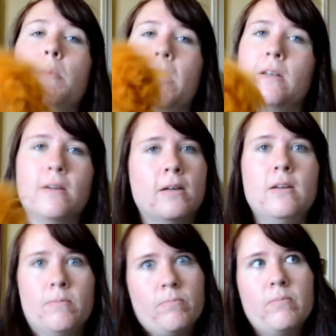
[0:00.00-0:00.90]
but
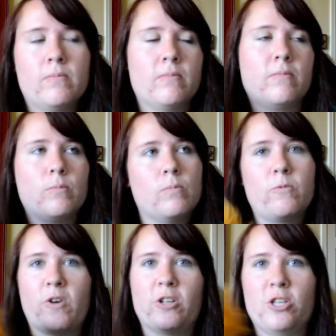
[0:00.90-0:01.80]

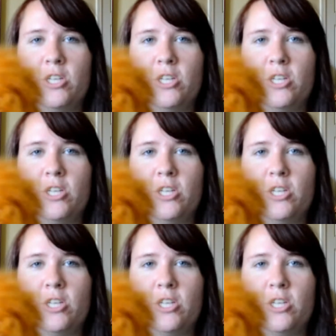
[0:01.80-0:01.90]
fairly